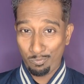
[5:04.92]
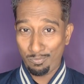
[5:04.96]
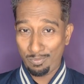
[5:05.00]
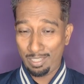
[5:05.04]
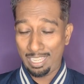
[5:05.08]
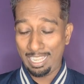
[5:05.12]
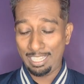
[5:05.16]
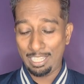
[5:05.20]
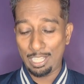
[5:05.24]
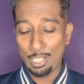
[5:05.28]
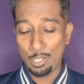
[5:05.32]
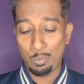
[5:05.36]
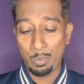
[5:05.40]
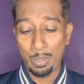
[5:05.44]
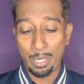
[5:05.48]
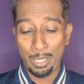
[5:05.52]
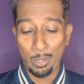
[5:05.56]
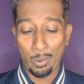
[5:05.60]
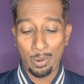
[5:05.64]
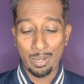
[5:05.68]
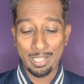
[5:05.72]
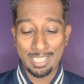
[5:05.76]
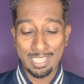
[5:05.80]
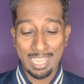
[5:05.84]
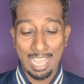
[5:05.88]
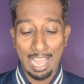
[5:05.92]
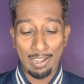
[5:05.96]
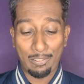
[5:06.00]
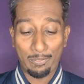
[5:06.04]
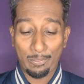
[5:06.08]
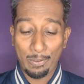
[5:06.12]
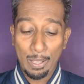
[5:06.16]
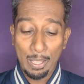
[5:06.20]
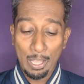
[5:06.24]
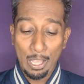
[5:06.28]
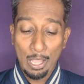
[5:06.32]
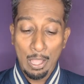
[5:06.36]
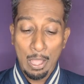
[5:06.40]
in this video itself.
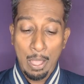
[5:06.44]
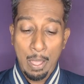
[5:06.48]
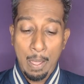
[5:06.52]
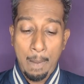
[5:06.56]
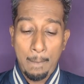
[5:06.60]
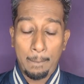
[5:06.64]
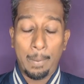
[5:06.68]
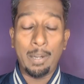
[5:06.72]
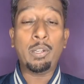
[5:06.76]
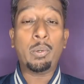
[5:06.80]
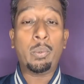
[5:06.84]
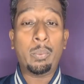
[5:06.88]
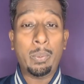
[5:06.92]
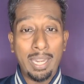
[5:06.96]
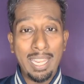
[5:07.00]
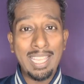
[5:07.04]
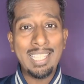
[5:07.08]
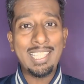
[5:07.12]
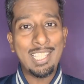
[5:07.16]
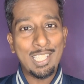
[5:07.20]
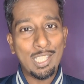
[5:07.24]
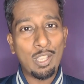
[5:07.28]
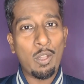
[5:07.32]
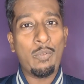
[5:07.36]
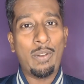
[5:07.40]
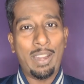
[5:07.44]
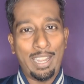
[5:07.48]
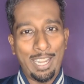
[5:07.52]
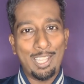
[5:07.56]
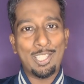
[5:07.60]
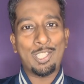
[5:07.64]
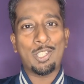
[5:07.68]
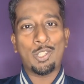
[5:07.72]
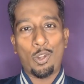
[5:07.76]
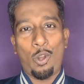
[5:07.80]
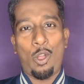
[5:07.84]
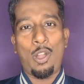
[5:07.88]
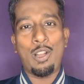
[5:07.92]
But Greece is a very
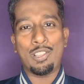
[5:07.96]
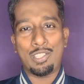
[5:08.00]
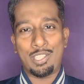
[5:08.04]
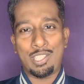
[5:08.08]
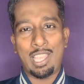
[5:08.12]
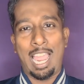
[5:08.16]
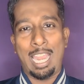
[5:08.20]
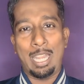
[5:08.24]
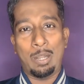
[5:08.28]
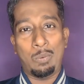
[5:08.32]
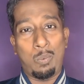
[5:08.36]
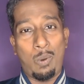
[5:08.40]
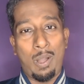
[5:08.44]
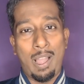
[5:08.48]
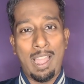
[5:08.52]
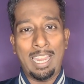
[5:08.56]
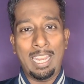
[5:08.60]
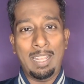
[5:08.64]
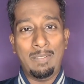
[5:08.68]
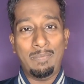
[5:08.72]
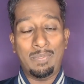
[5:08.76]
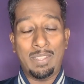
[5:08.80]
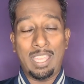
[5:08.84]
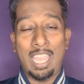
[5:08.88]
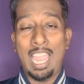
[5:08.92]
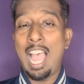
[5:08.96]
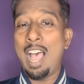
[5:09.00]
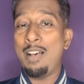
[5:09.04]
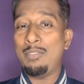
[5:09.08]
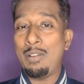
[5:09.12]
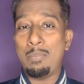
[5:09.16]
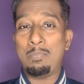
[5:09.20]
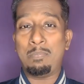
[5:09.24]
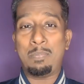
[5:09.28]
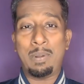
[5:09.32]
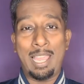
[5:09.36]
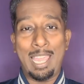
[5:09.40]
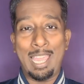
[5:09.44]
strong side. Why? They have
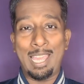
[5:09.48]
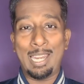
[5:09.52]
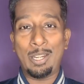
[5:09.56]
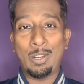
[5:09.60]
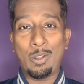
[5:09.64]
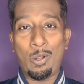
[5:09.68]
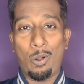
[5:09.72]
a player